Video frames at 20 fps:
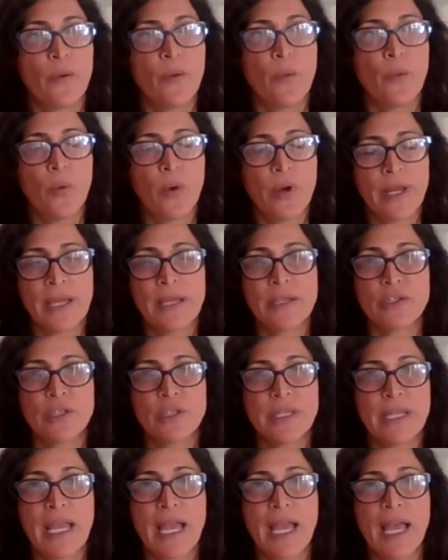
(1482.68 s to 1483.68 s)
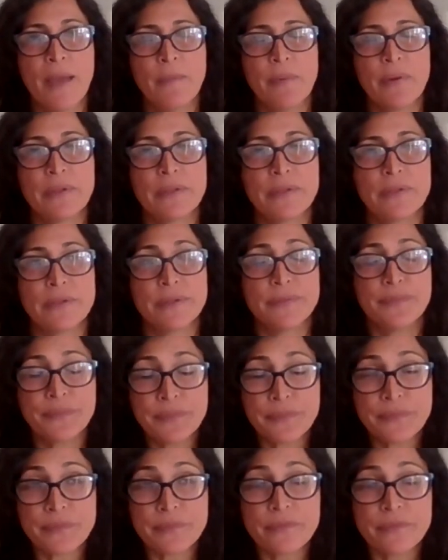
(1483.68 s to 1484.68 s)
what actually happened,
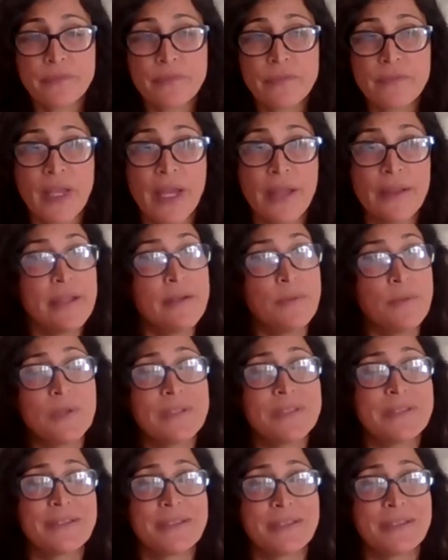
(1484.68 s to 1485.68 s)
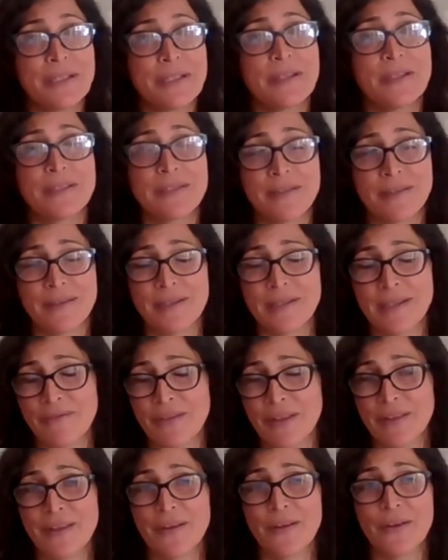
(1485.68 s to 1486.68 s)
and then it wasn't until I started
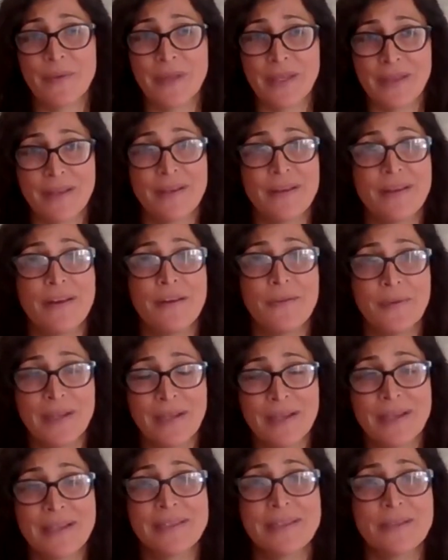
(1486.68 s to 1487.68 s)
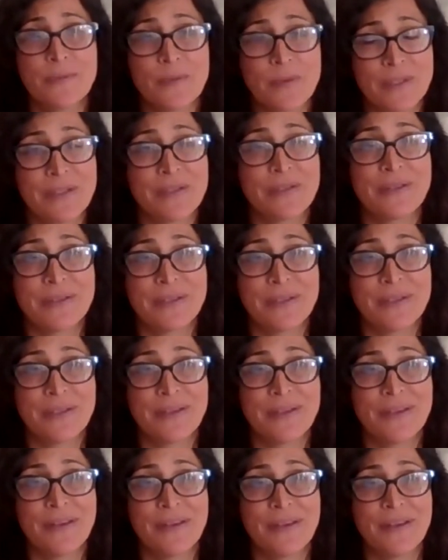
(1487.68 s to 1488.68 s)
having therapy that I realized it wasn't
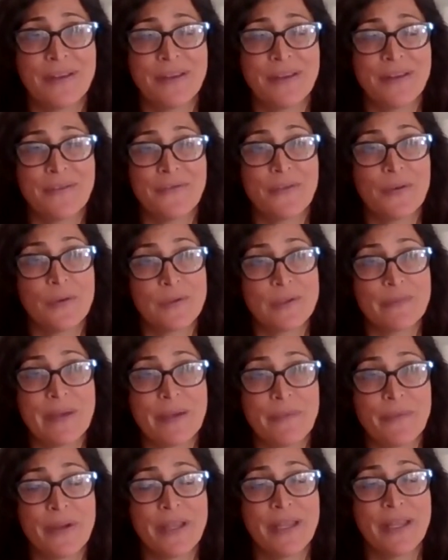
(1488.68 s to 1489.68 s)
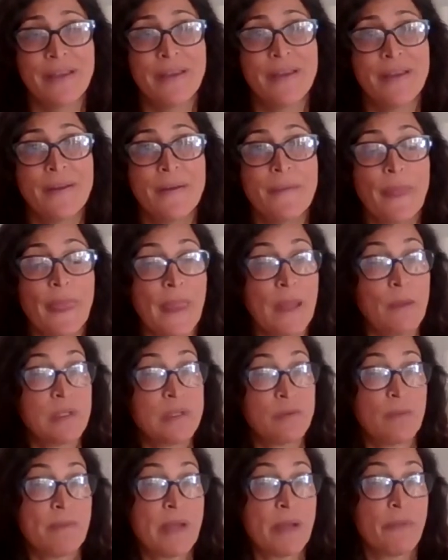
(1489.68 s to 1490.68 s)
a false memory. It was
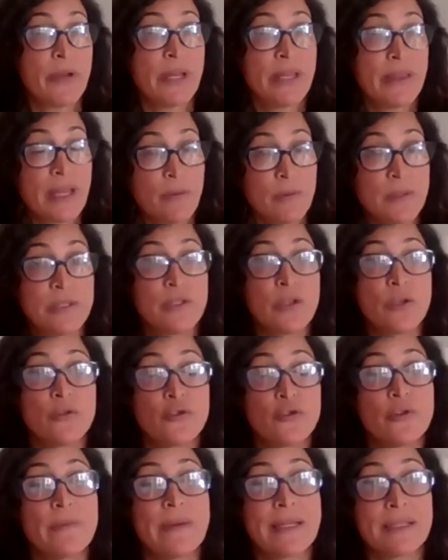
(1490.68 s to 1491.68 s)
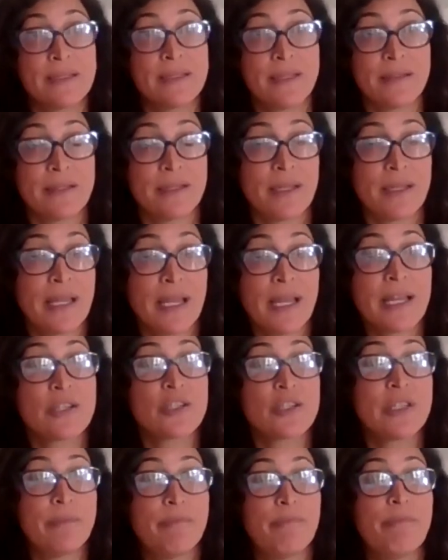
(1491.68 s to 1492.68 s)
a memory that was so traumatic that I
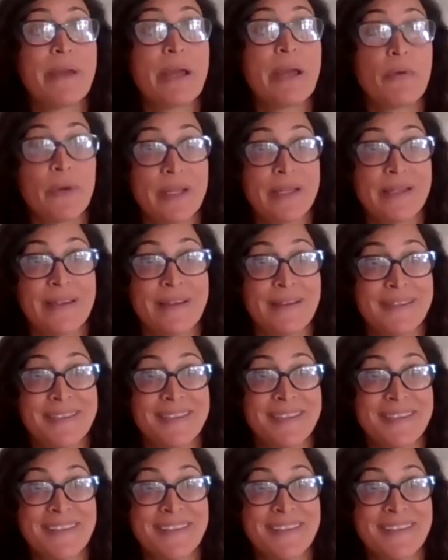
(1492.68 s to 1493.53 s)
actually buried it.